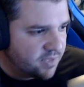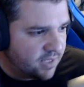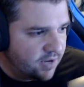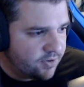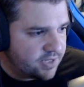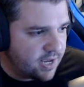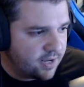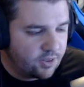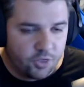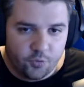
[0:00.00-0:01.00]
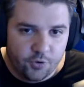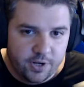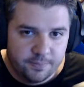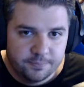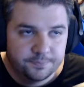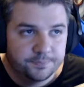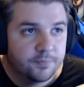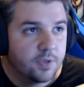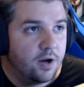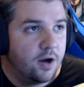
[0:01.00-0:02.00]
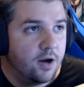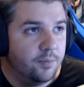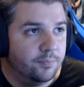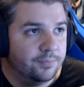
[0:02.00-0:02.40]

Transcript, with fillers: give or take three. Um,